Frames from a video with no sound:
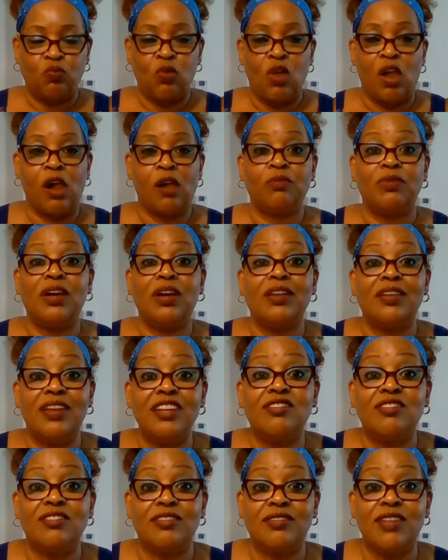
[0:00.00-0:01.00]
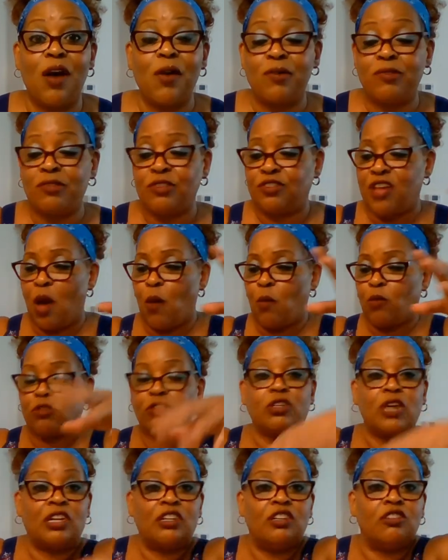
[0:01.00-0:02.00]
I'm ready to eat this doggone sandwich.
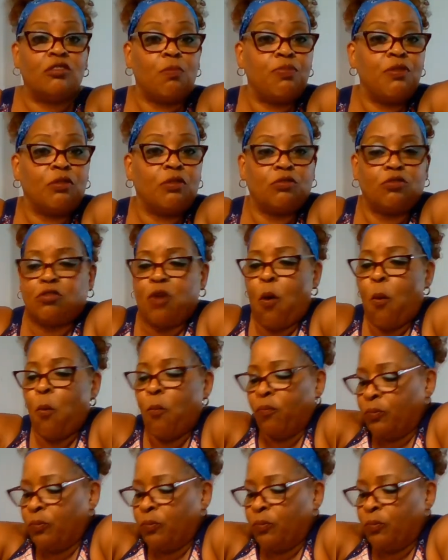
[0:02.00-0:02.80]
I need some pickles though.